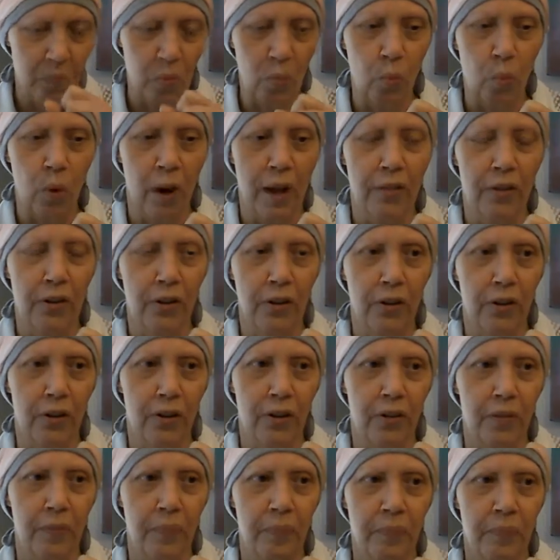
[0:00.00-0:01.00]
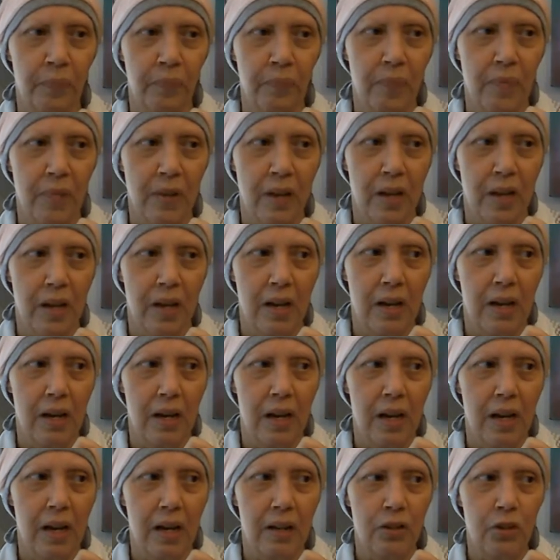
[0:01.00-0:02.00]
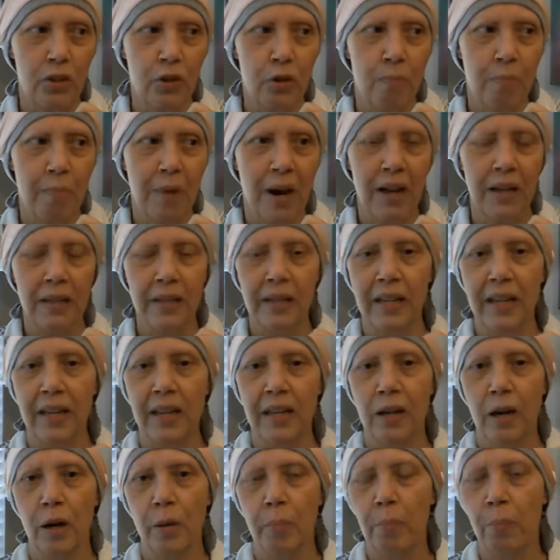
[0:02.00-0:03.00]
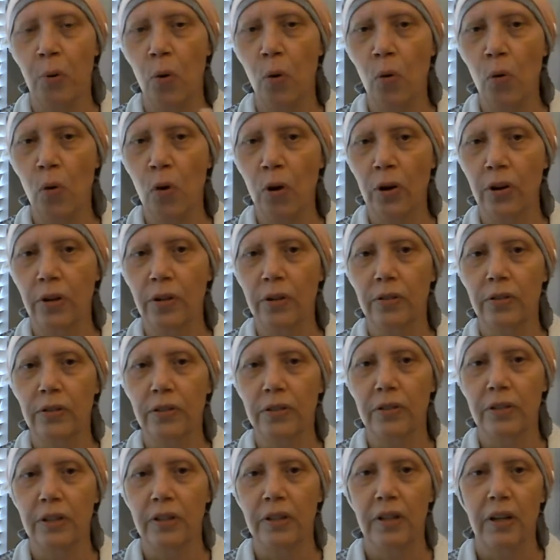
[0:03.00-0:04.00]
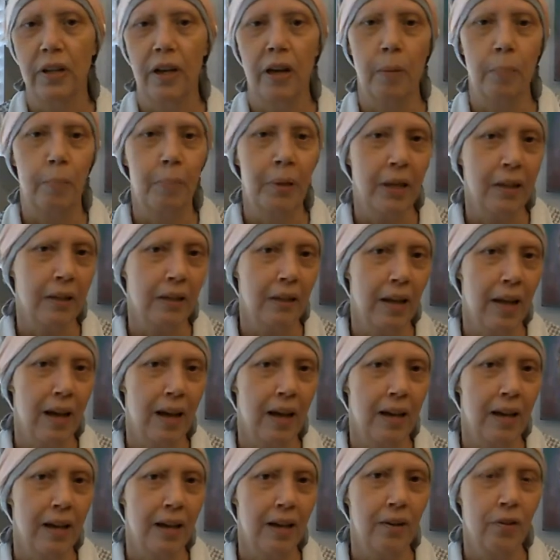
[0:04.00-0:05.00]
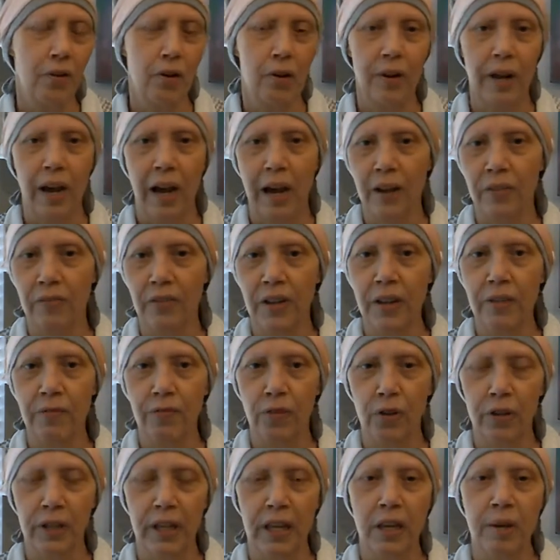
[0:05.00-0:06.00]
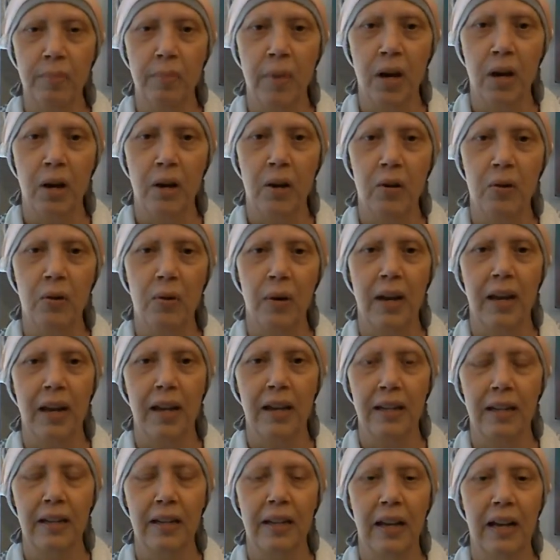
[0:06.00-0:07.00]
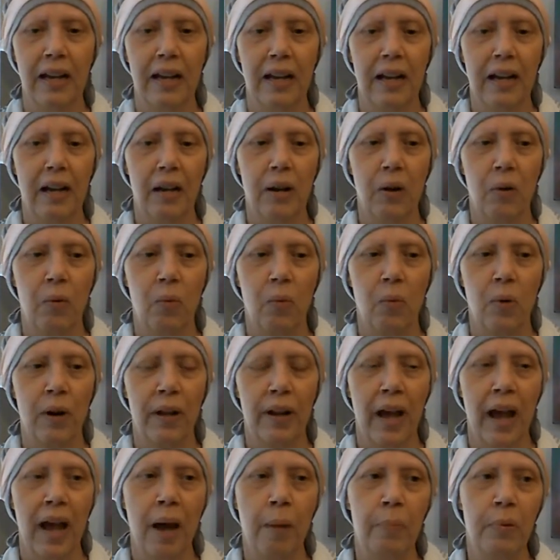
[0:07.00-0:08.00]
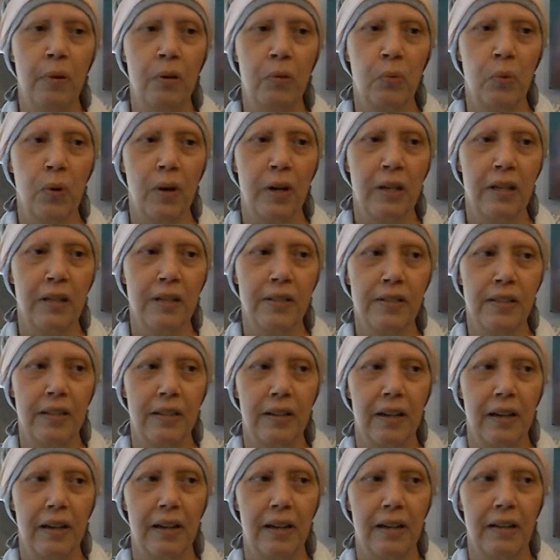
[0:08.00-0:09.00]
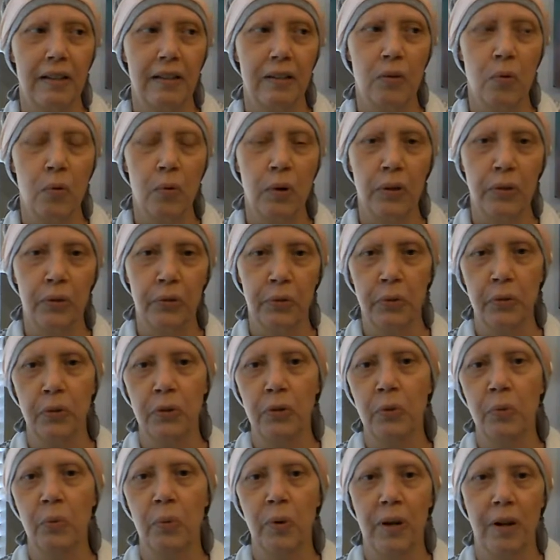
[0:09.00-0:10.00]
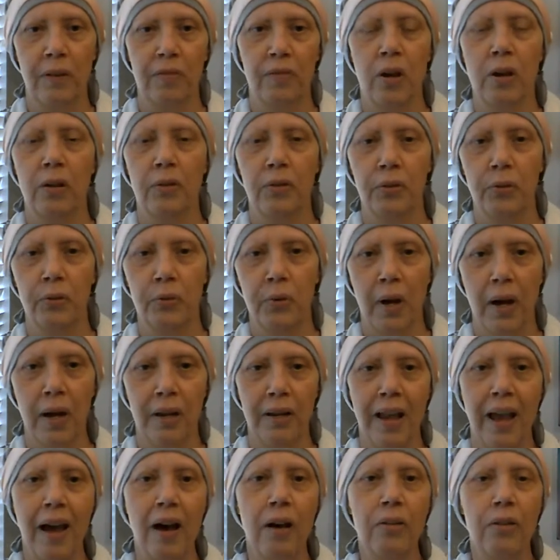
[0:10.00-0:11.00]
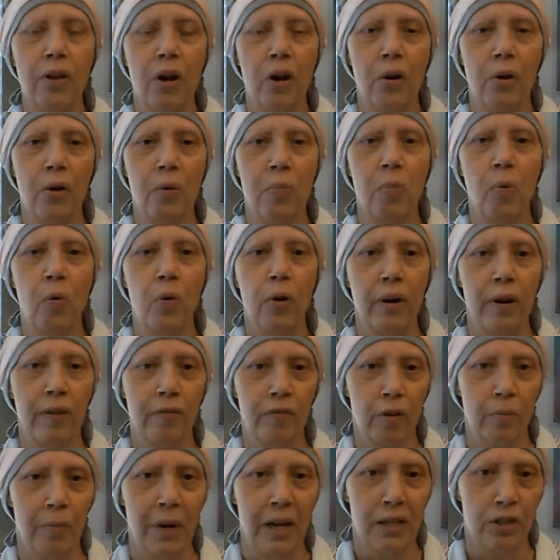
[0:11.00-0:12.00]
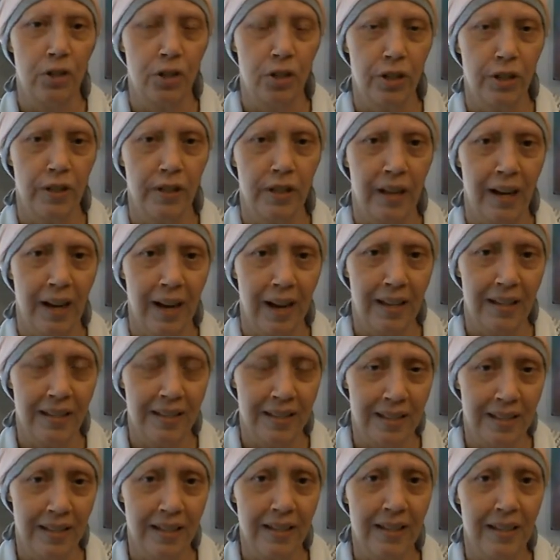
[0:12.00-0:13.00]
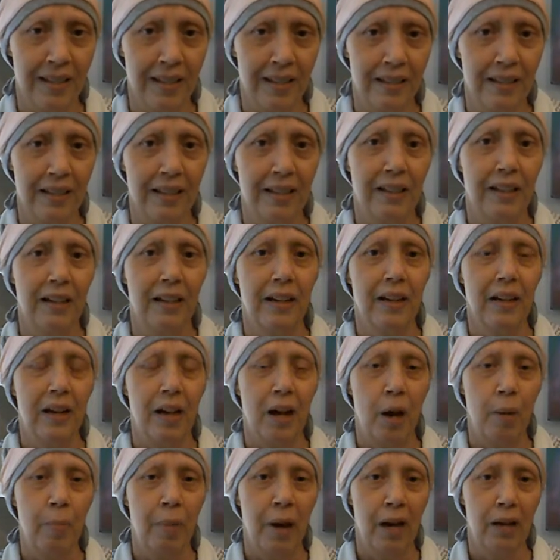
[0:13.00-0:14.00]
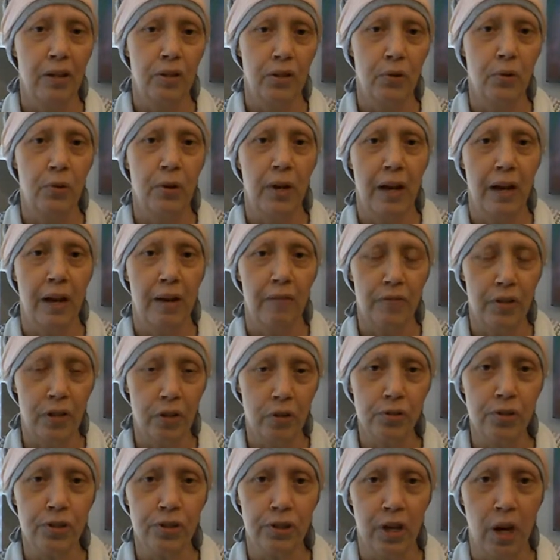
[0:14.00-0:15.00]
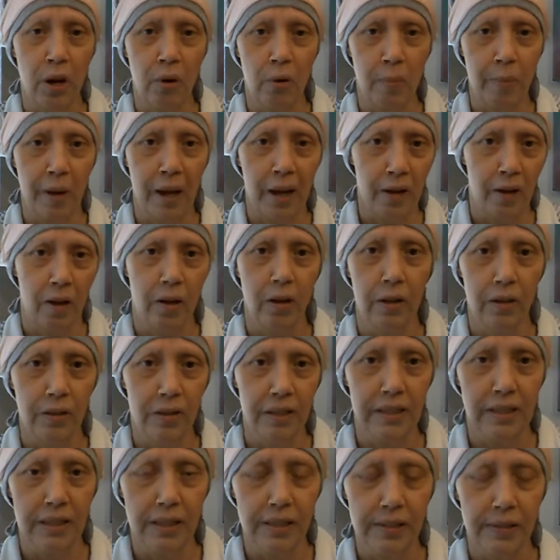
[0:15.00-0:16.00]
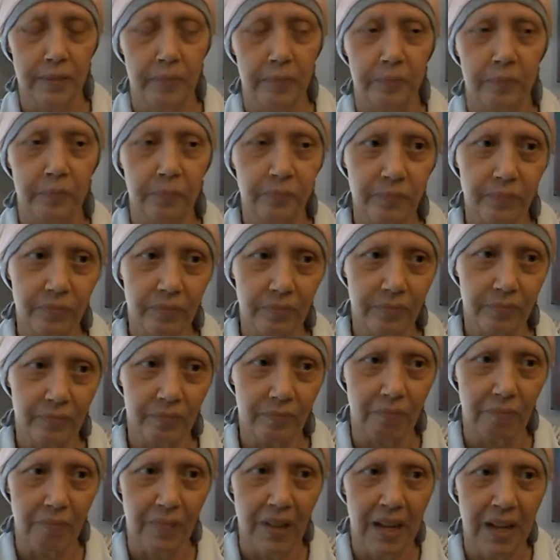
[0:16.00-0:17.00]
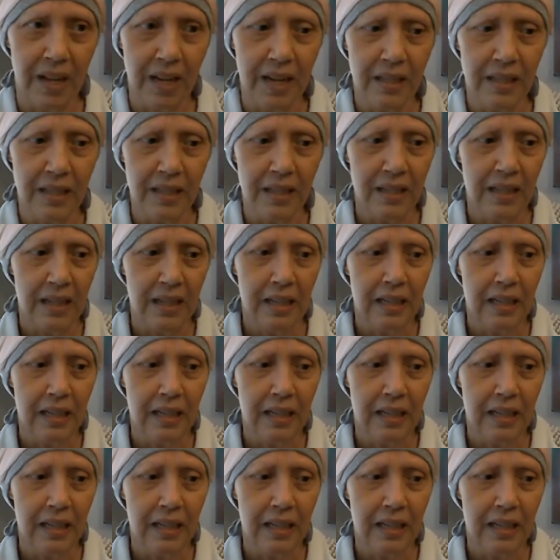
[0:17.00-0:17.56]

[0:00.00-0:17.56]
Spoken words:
whether you might need a port, a PICC line, or an IV for chemo. And what happened was, going through what I've gone through, I now know more information than I did about 2.5 years ago about all of this. And